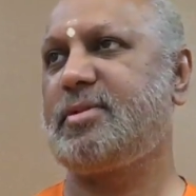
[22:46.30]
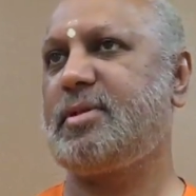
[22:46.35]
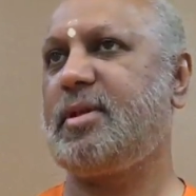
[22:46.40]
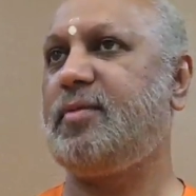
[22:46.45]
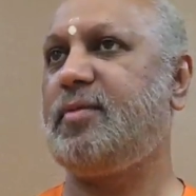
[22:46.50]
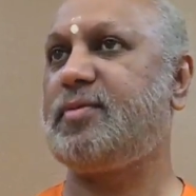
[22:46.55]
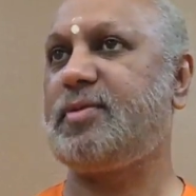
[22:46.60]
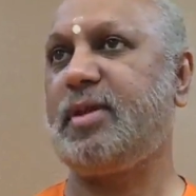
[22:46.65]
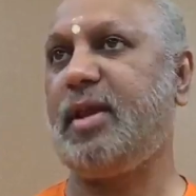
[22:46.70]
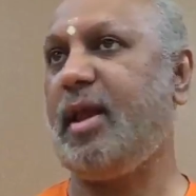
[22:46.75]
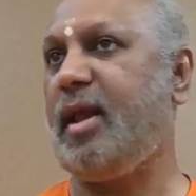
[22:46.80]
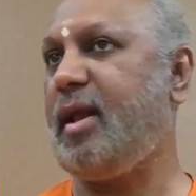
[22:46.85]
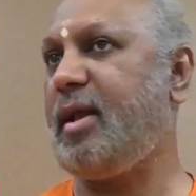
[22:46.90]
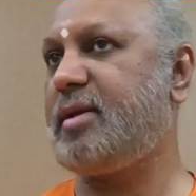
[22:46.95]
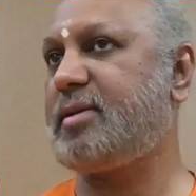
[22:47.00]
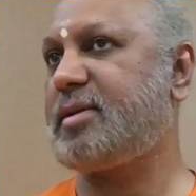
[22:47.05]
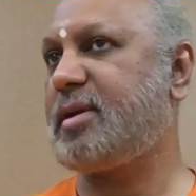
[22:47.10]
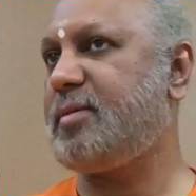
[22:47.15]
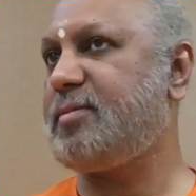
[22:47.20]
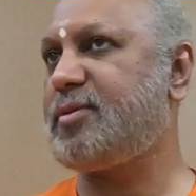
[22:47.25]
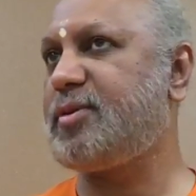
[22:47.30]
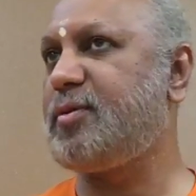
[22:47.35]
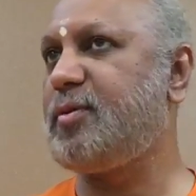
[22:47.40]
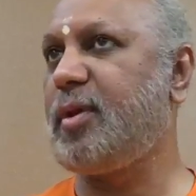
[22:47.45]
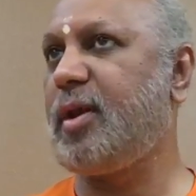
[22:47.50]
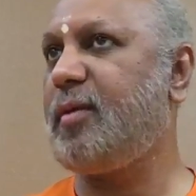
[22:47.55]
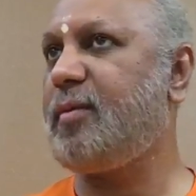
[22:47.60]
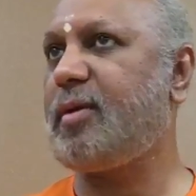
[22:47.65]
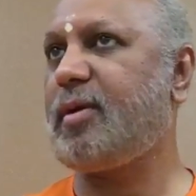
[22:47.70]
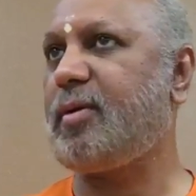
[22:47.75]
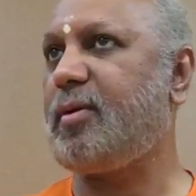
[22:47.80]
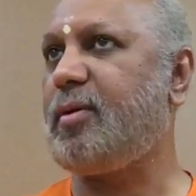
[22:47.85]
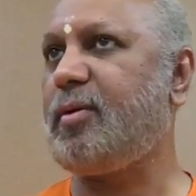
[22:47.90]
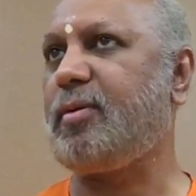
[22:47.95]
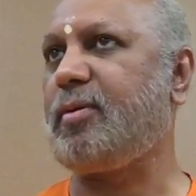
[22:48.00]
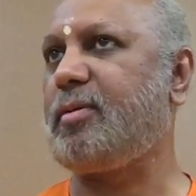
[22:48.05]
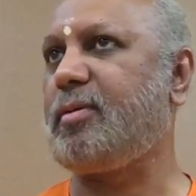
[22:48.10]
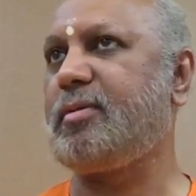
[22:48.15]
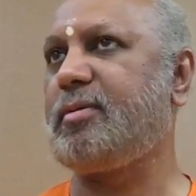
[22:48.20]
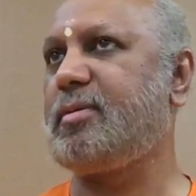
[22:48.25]
If snake comes, you will never know.
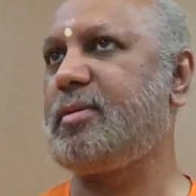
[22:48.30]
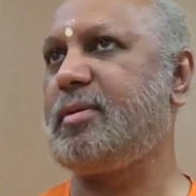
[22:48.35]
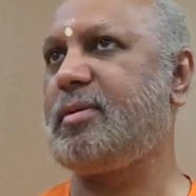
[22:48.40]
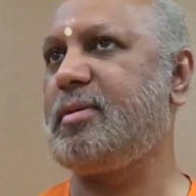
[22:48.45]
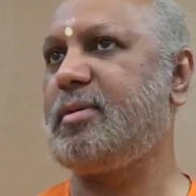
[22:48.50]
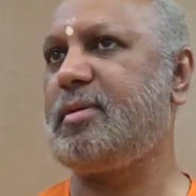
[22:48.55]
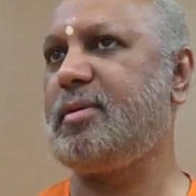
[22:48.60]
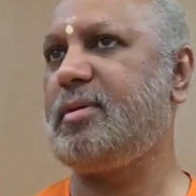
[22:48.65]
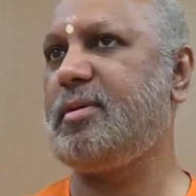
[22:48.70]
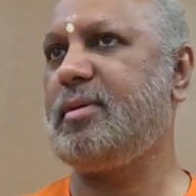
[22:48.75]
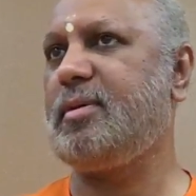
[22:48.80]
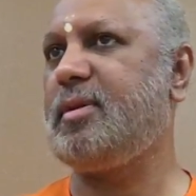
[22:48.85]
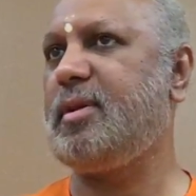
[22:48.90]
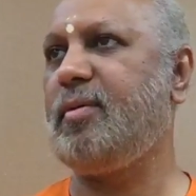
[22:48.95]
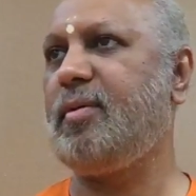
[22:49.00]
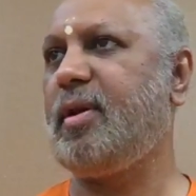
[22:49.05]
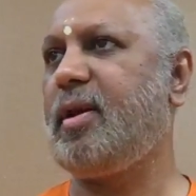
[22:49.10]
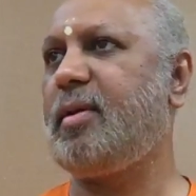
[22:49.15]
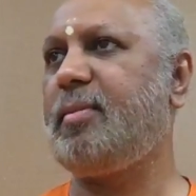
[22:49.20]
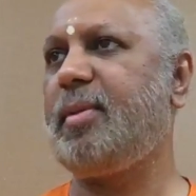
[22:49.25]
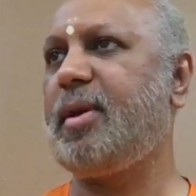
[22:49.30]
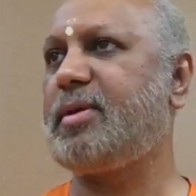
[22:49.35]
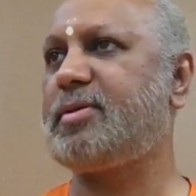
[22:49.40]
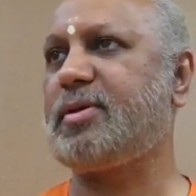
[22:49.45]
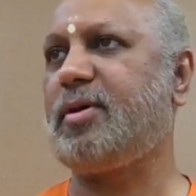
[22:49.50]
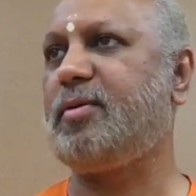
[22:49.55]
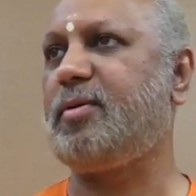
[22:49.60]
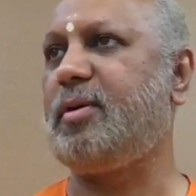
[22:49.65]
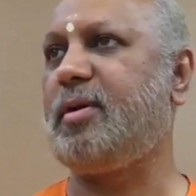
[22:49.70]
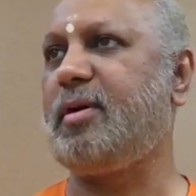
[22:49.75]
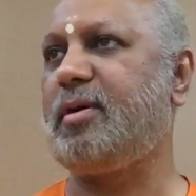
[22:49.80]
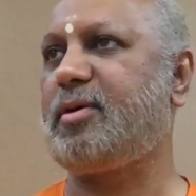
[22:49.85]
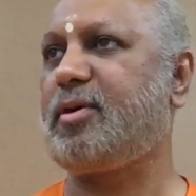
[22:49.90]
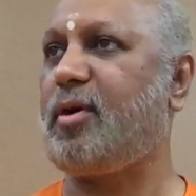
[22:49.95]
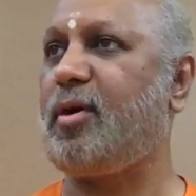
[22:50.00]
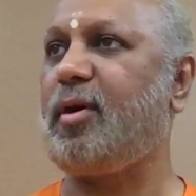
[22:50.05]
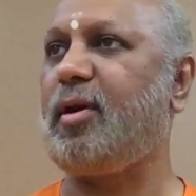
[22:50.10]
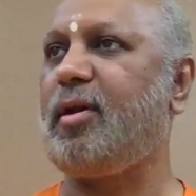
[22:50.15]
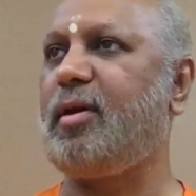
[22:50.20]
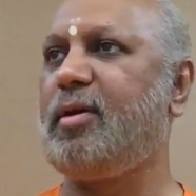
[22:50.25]
They will not make sound at
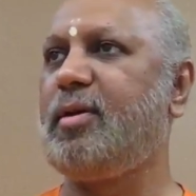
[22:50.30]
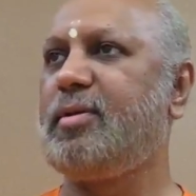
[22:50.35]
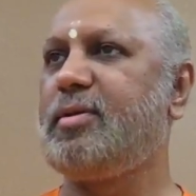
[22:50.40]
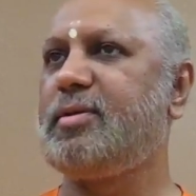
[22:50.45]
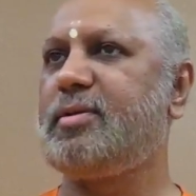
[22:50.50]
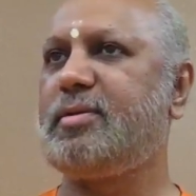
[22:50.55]
all.